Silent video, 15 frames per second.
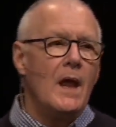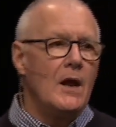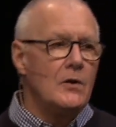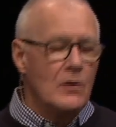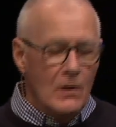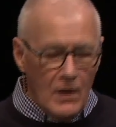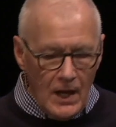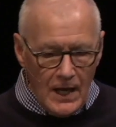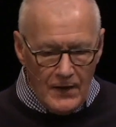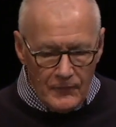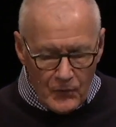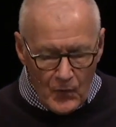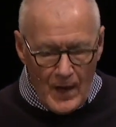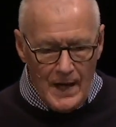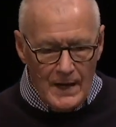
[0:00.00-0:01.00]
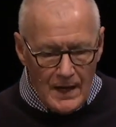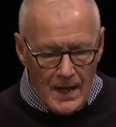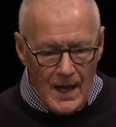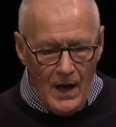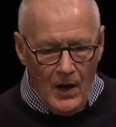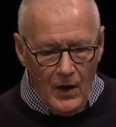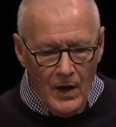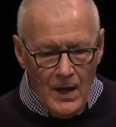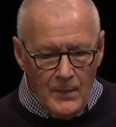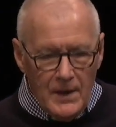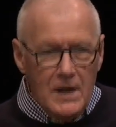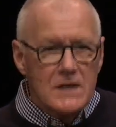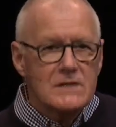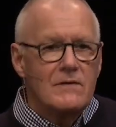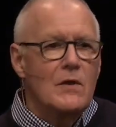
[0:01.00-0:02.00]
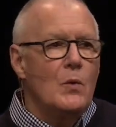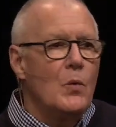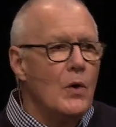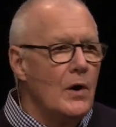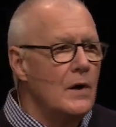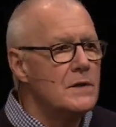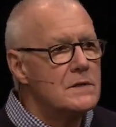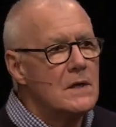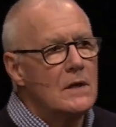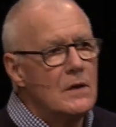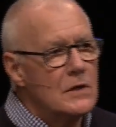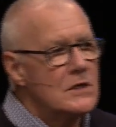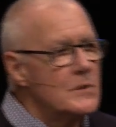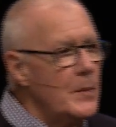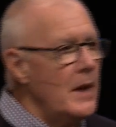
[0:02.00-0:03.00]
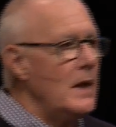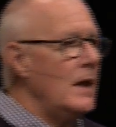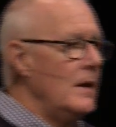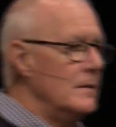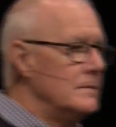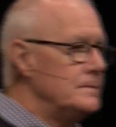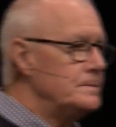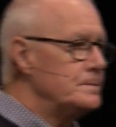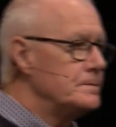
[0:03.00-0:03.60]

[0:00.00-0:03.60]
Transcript: in your life right now because of the words that you're speaking.